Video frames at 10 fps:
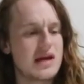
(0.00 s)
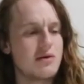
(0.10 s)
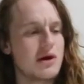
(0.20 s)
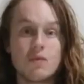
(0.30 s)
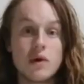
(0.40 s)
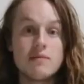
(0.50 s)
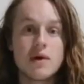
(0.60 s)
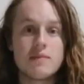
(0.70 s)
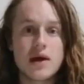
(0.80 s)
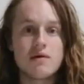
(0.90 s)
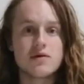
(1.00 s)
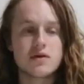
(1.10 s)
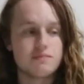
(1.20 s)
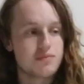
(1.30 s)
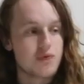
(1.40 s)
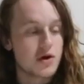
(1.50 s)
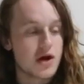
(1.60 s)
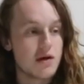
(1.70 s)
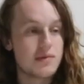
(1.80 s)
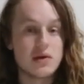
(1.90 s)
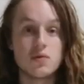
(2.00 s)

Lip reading: Anyways, when my parents broke up,